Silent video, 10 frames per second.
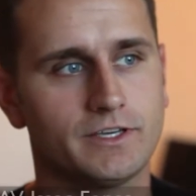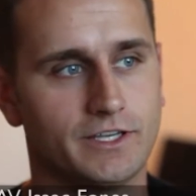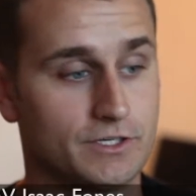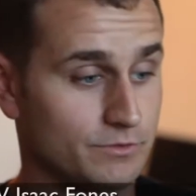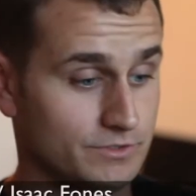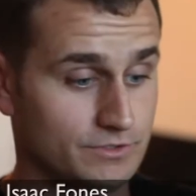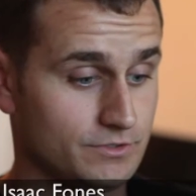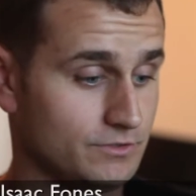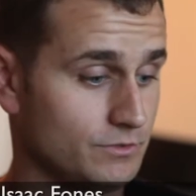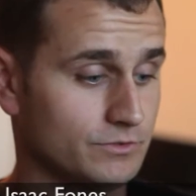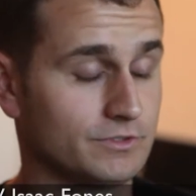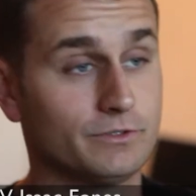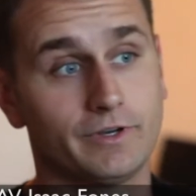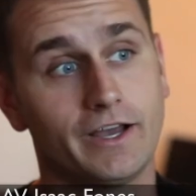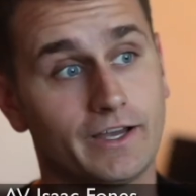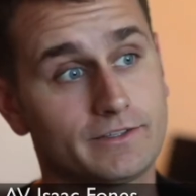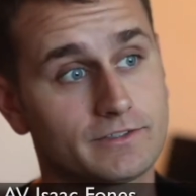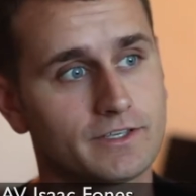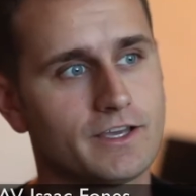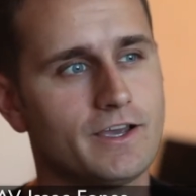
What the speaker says: And here was this whole slew of guys.